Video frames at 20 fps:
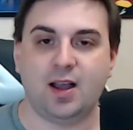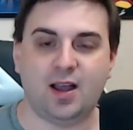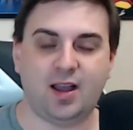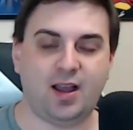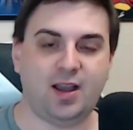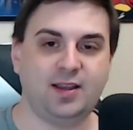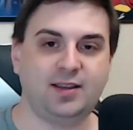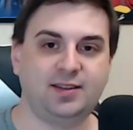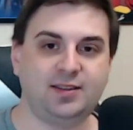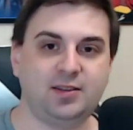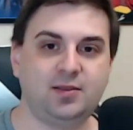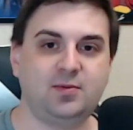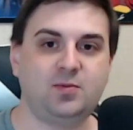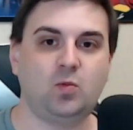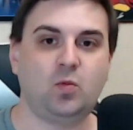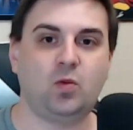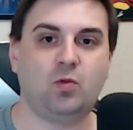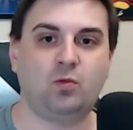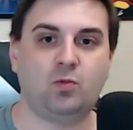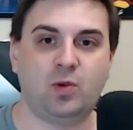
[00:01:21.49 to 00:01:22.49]
I S O
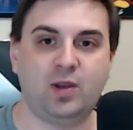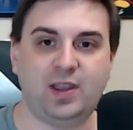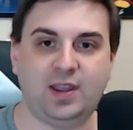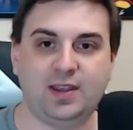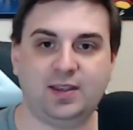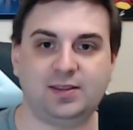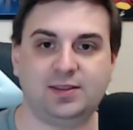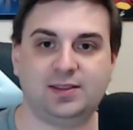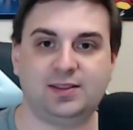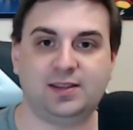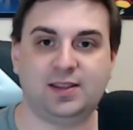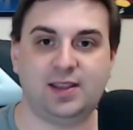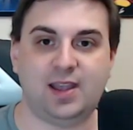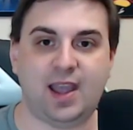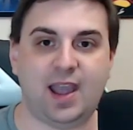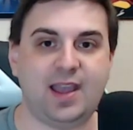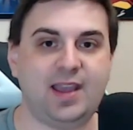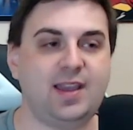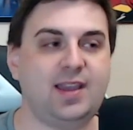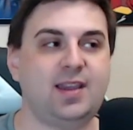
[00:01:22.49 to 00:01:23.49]
M was
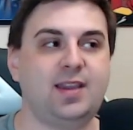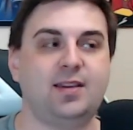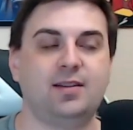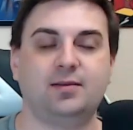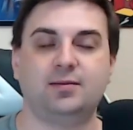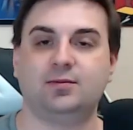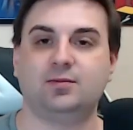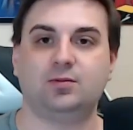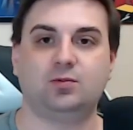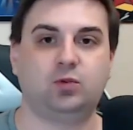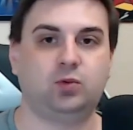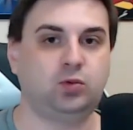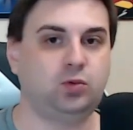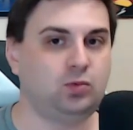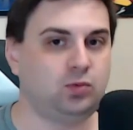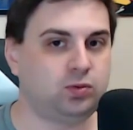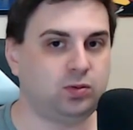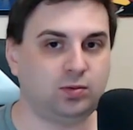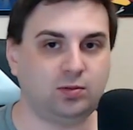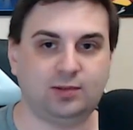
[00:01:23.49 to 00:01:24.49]
a whew,
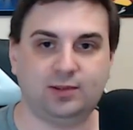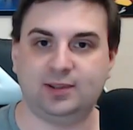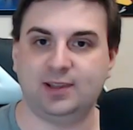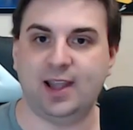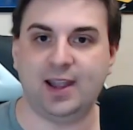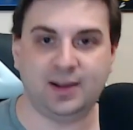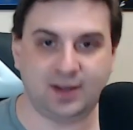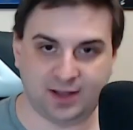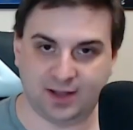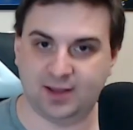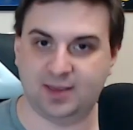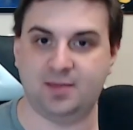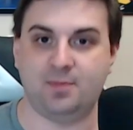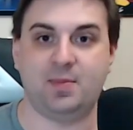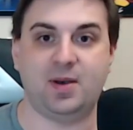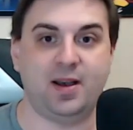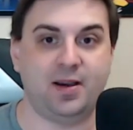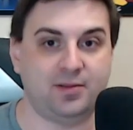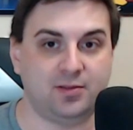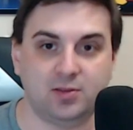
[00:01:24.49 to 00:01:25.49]
lightning in the
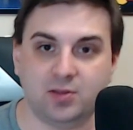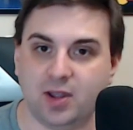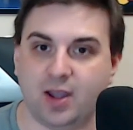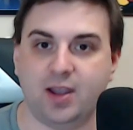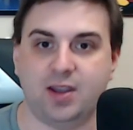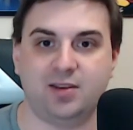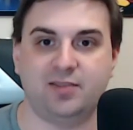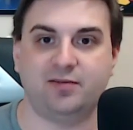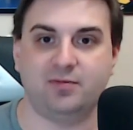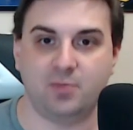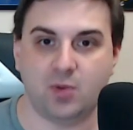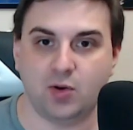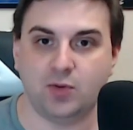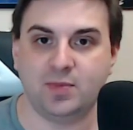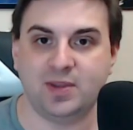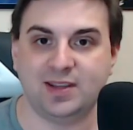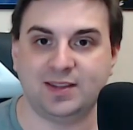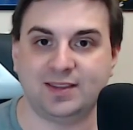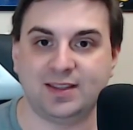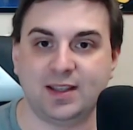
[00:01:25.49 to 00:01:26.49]
bottle kind of
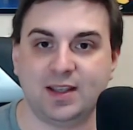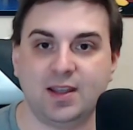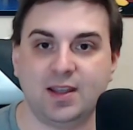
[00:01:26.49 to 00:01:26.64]
moment.